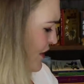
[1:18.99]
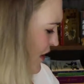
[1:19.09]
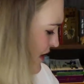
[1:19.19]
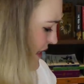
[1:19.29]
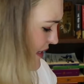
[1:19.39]

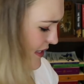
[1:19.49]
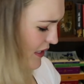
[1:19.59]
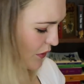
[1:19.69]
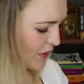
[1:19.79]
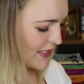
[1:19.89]
So I think this
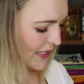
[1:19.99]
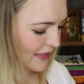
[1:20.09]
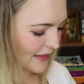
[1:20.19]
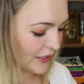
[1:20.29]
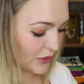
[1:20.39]
includes like
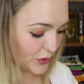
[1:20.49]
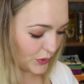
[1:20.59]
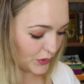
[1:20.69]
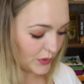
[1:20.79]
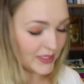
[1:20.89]
a letter
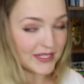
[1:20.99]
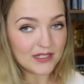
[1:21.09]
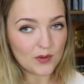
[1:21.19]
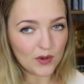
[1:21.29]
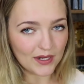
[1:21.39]
to
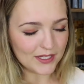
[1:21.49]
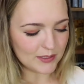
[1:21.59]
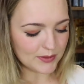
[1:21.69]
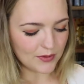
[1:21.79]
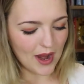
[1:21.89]
the quarterly
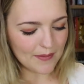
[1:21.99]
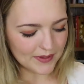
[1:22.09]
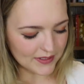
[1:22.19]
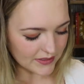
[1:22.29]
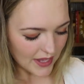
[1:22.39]

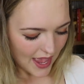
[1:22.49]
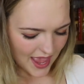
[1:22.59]
subscribers